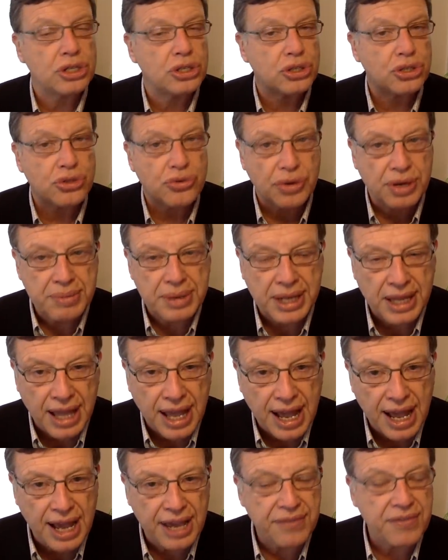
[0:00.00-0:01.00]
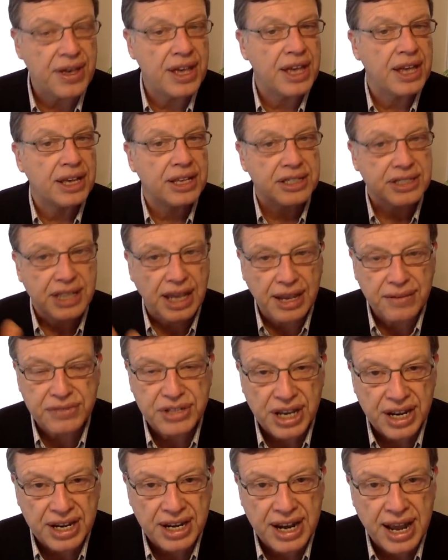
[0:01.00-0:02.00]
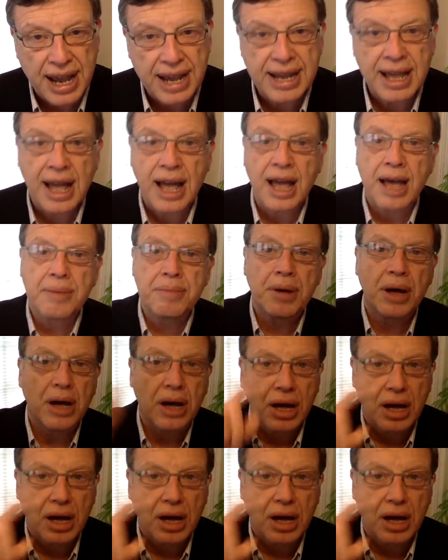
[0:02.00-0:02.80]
Stream it live, DaveJanda.com,